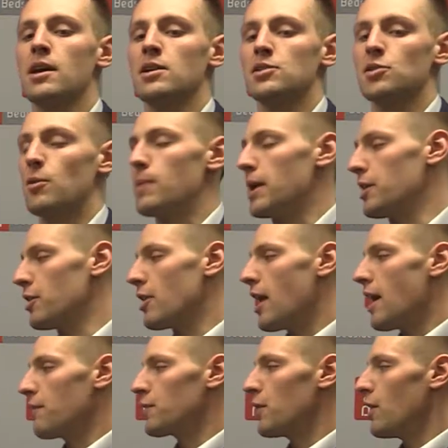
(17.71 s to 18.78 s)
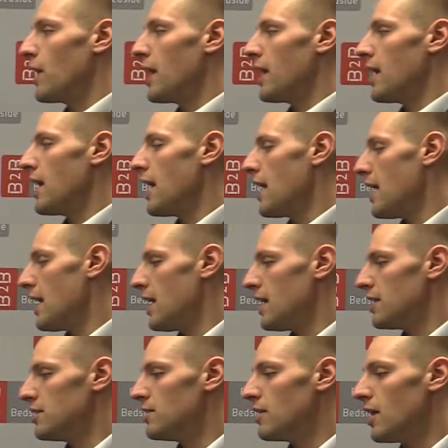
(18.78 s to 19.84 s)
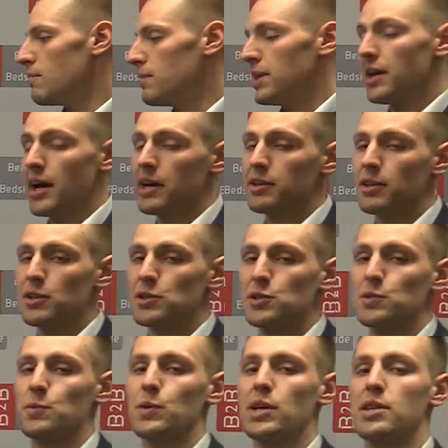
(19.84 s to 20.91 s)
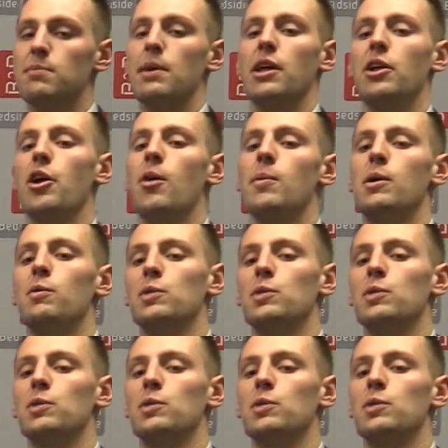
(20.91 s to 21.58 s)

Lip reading: So about a year and a half ago, Hannah had been diagnosed with melanoma,